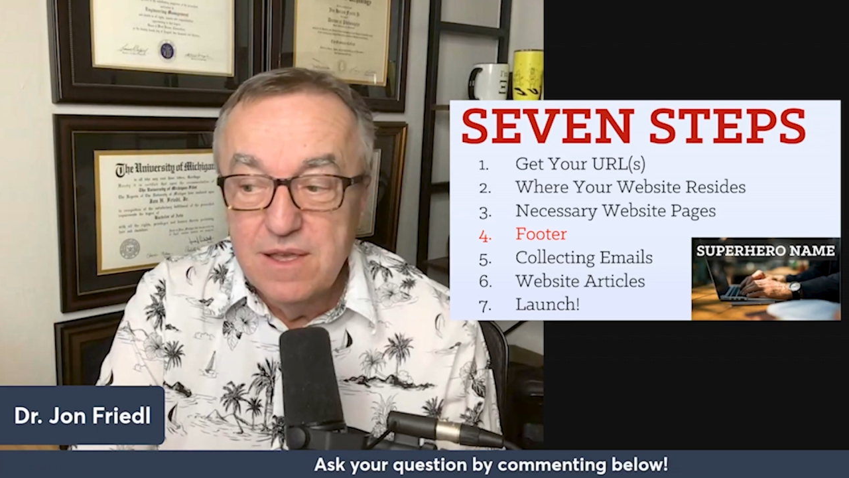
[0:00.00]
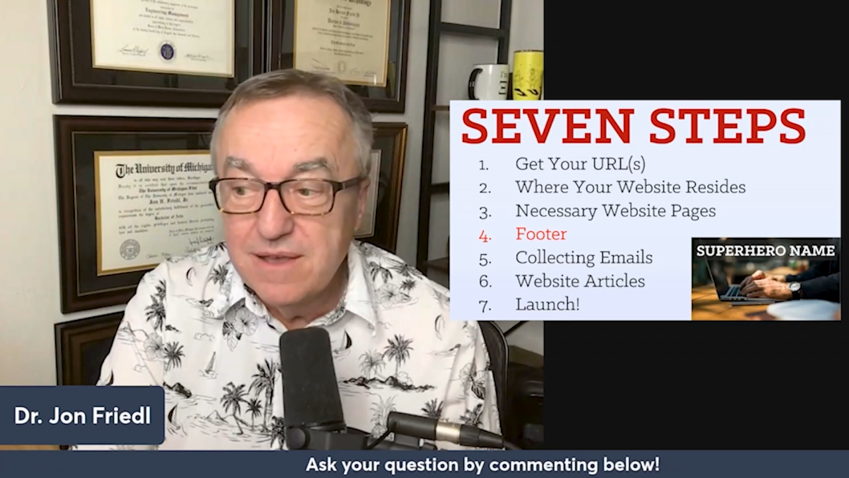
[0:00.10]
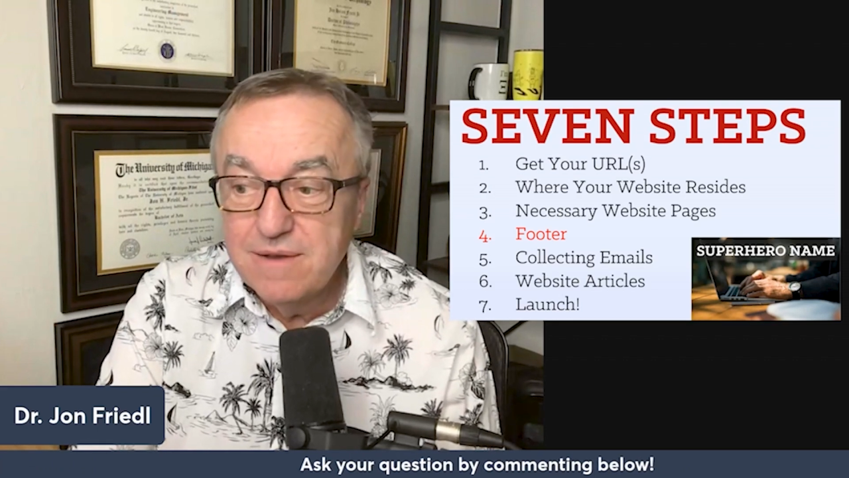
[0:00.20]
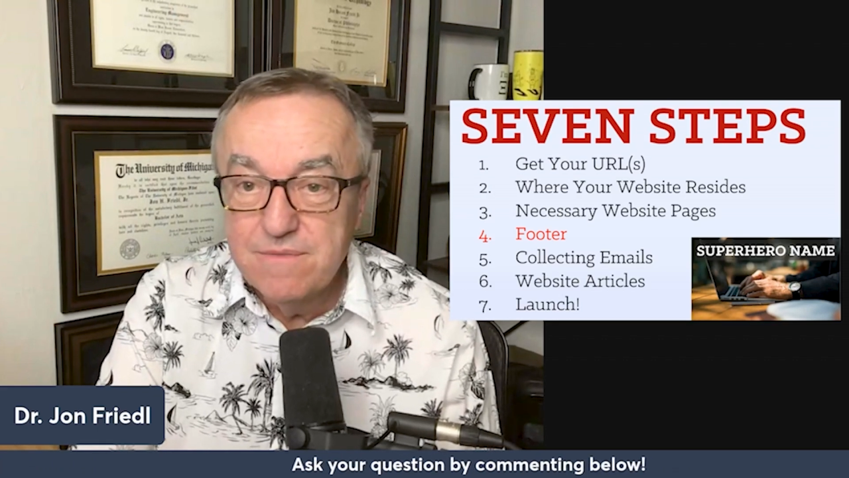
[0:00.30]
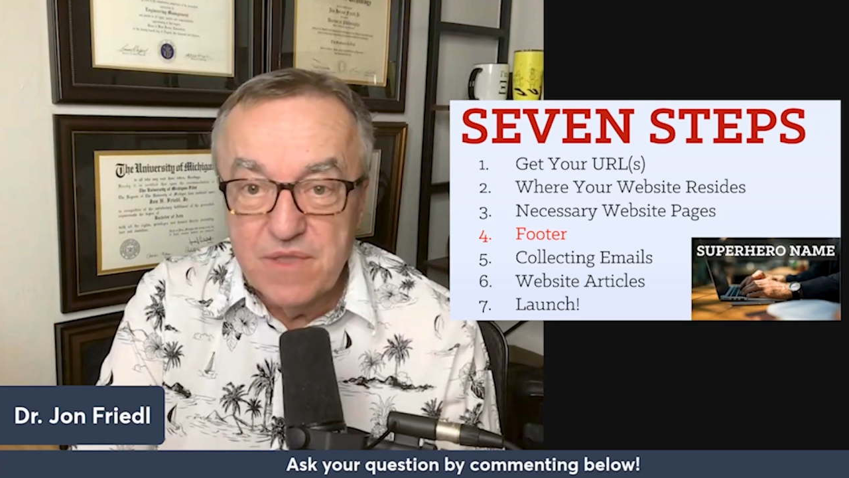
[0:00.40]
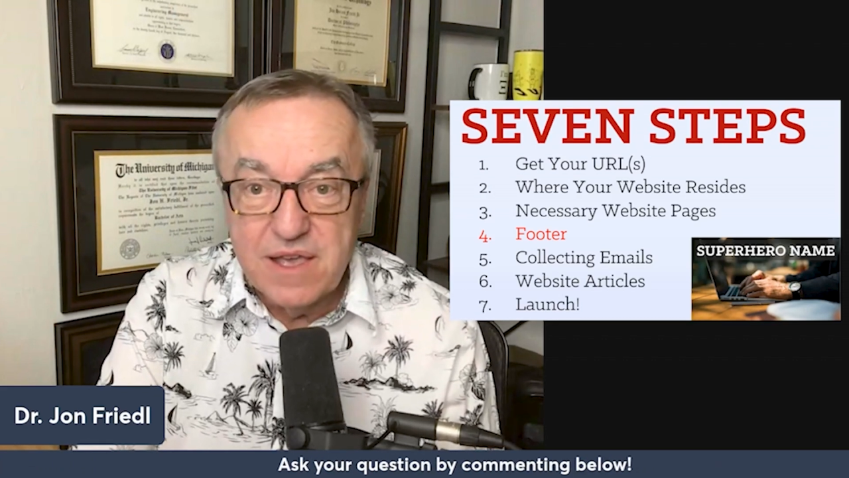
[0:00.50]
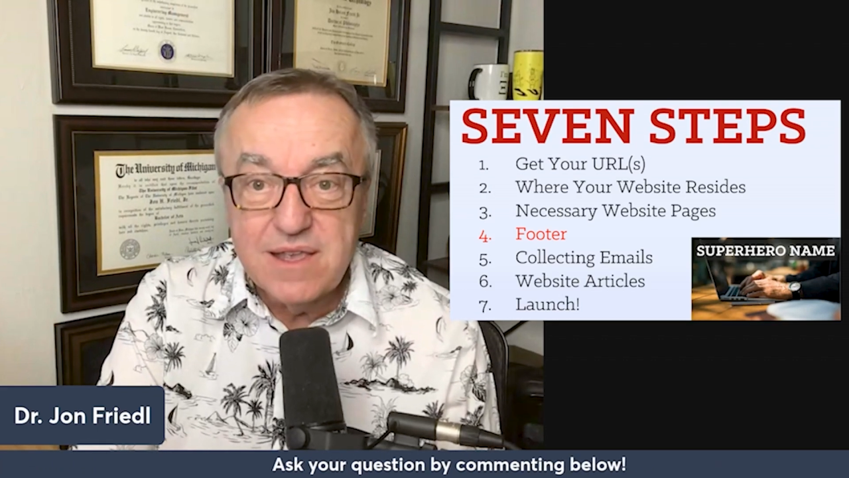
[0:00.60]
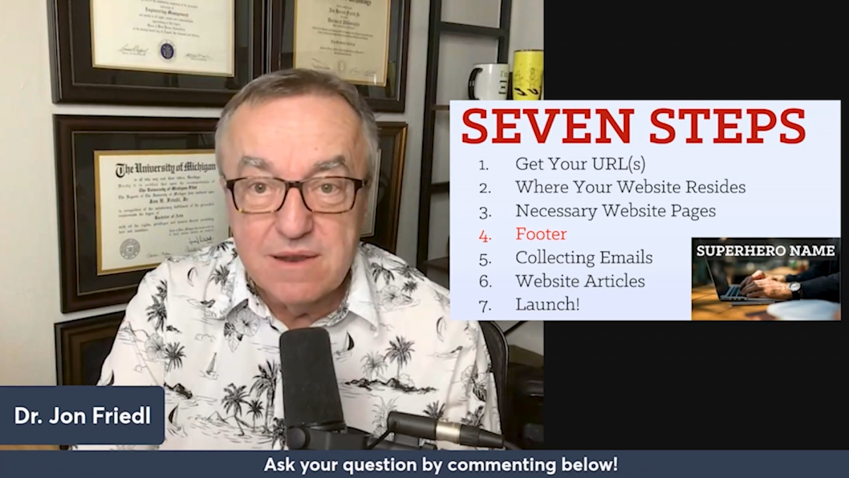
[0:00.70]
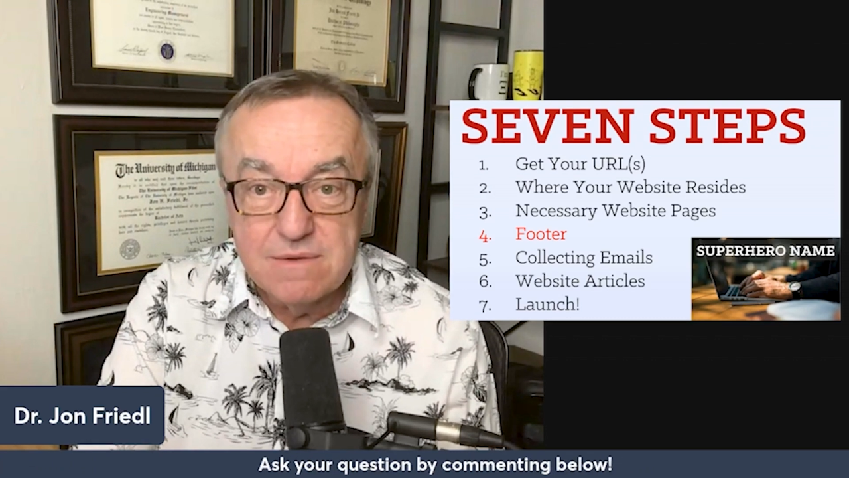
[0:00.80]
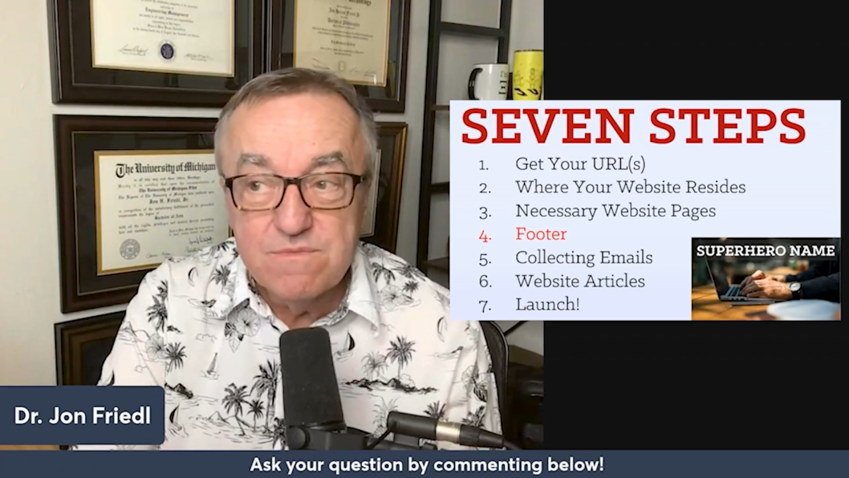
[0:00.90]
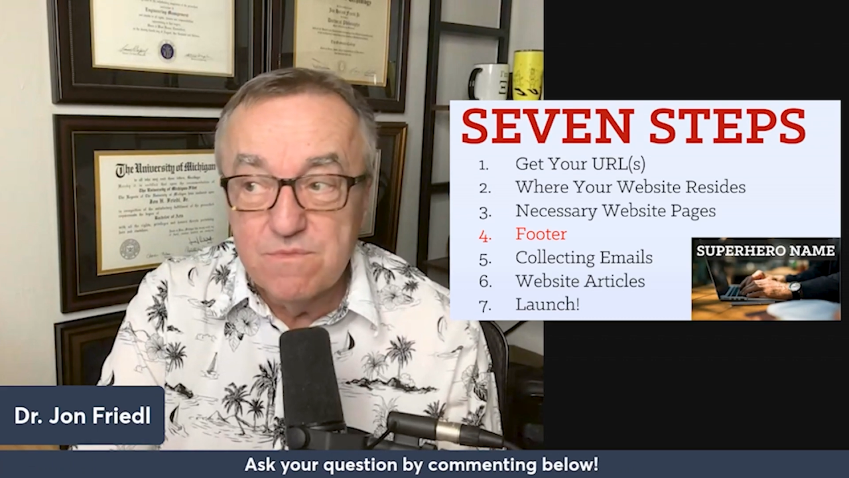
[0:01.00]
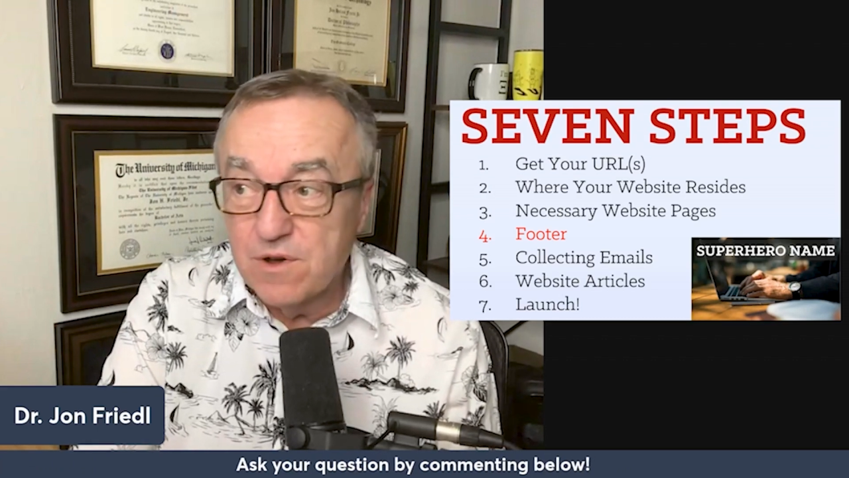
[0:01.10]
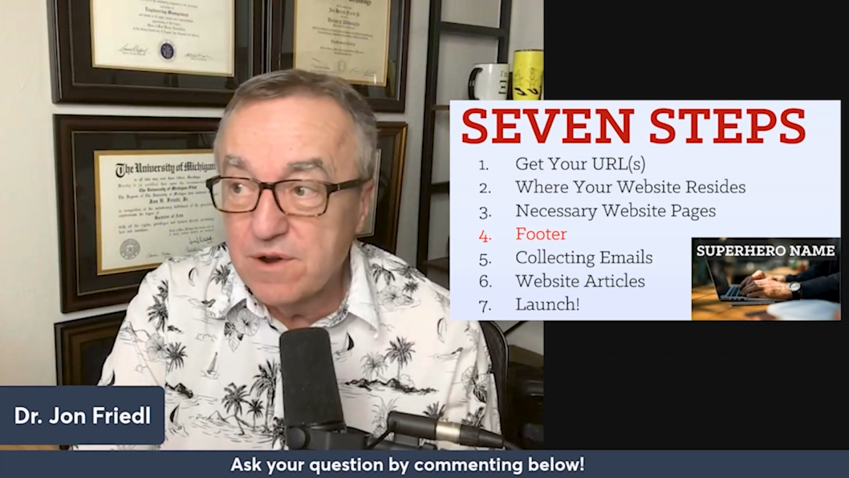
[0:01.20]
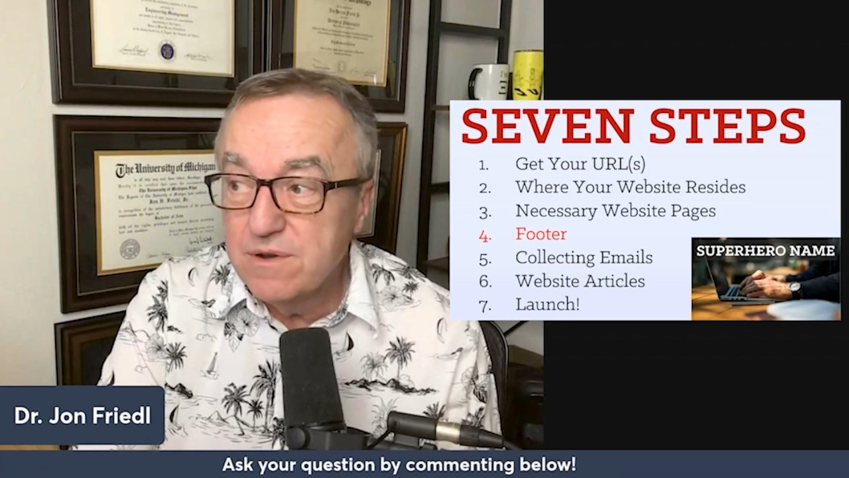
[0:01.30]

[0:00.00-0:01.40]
and I get 1